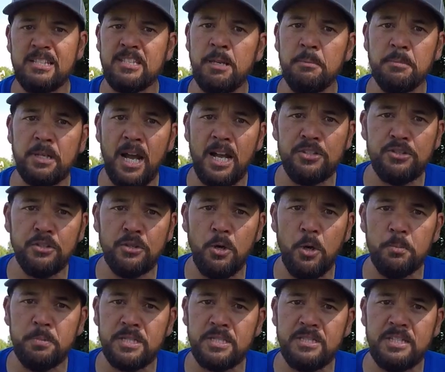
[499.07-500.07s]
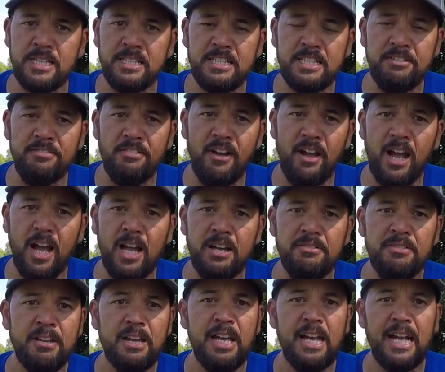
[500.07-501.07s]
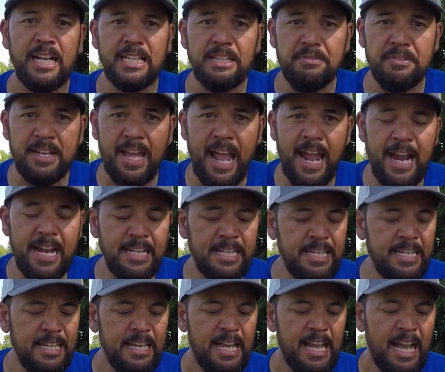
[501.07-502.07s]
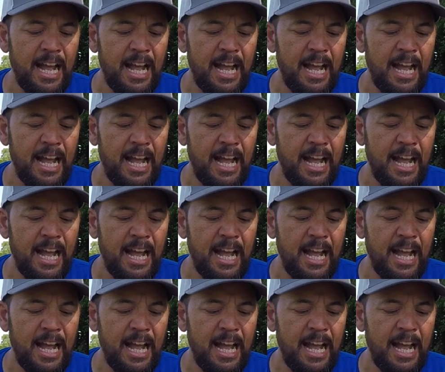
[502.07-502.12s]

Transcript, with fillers: Some guys will go up to sixty-five and even eighty.